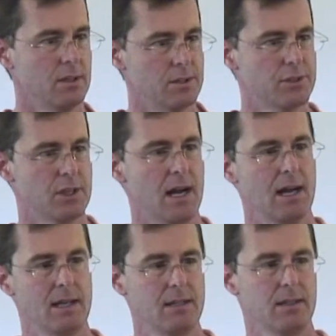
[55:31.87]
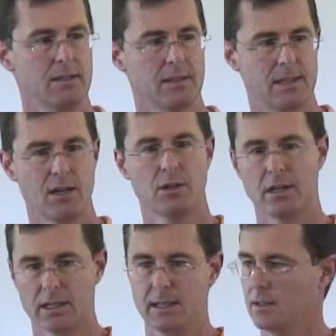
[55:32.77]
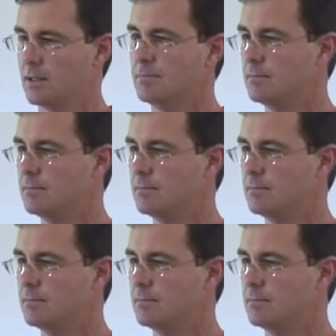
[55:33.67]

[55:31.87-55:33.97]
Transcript: decide that they are going to kill him.